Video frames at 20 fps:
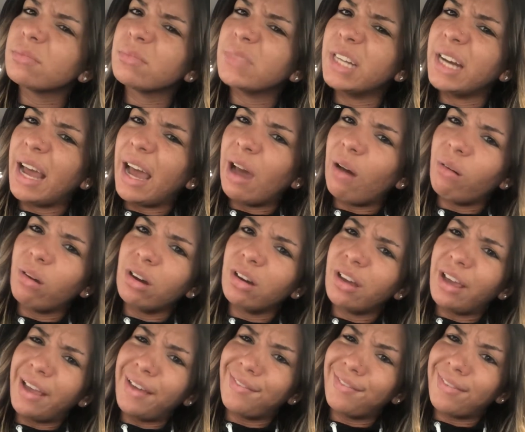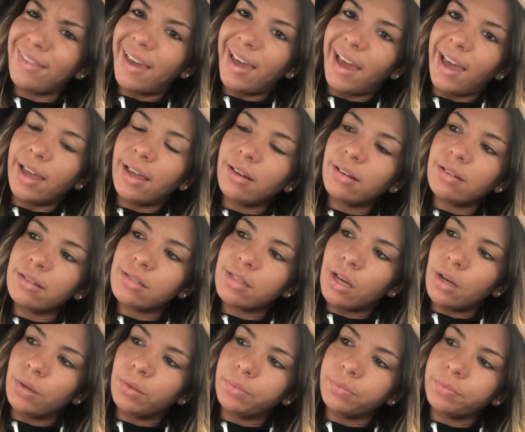an hour, if that.
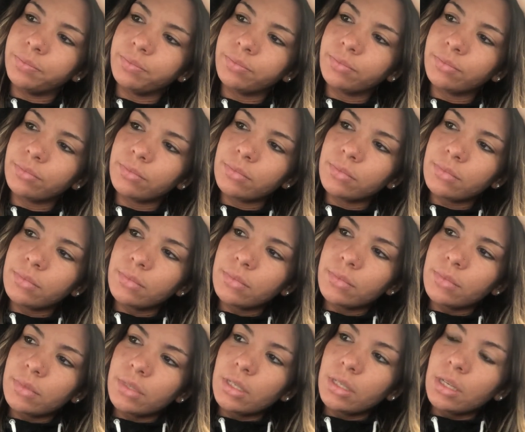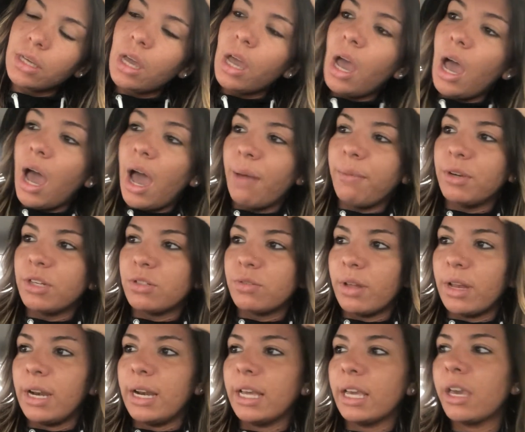So I'm just
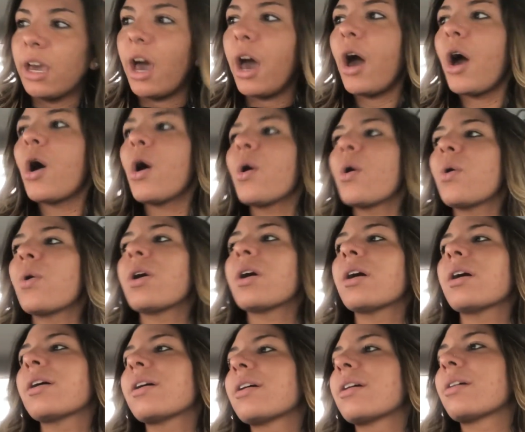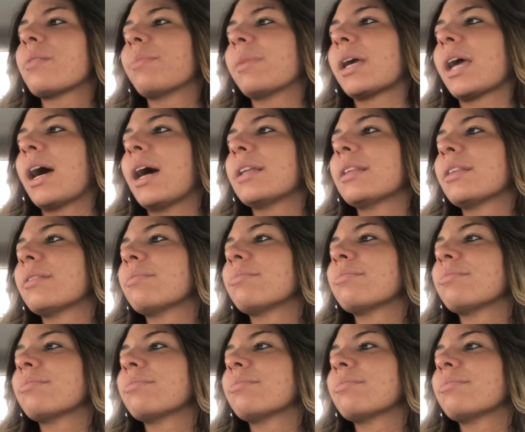ready to go. Oh my god,